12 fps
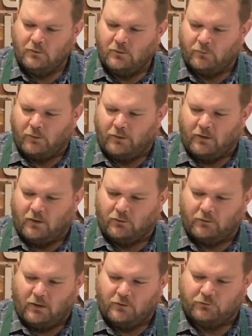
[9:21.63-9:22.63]
right now,
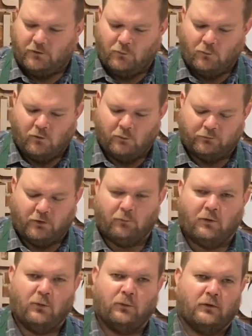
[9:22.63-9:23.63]
kind of staying warm, so that
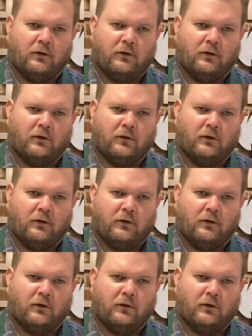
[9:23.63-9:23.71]
way we can